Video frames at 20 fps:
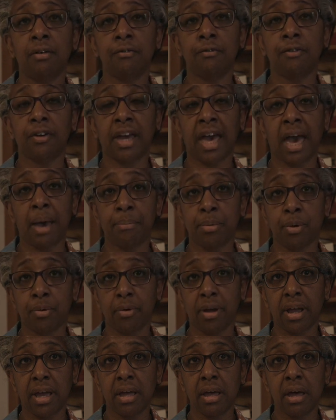
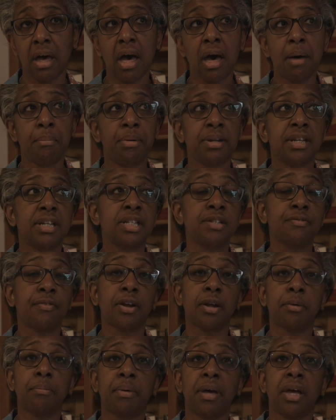vocabulary, but in
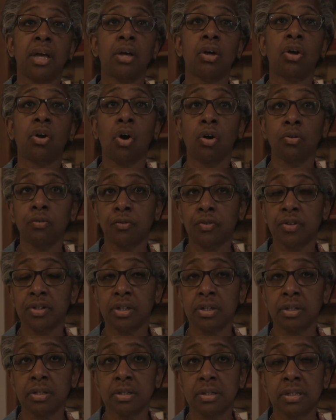developing
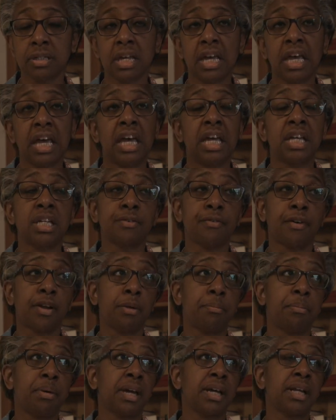confidence, in
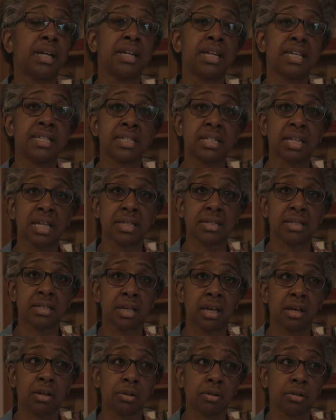developing listening
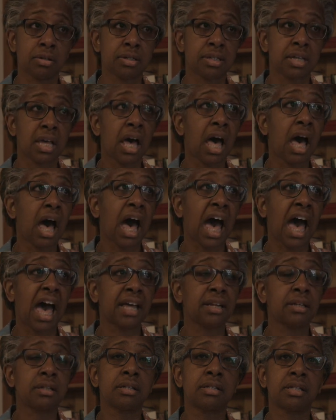skills,
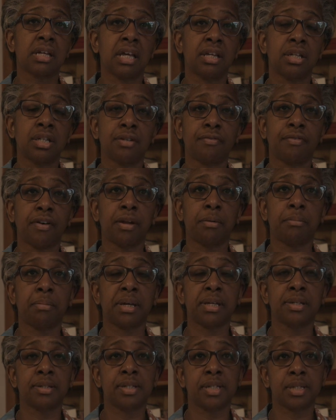and in
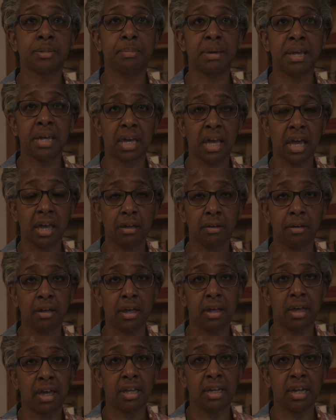developing
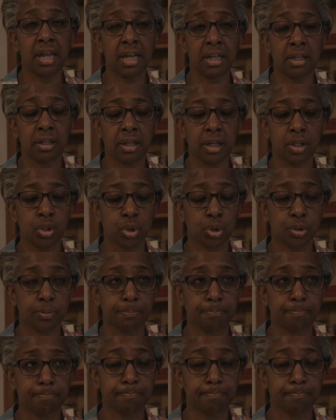speaking in English.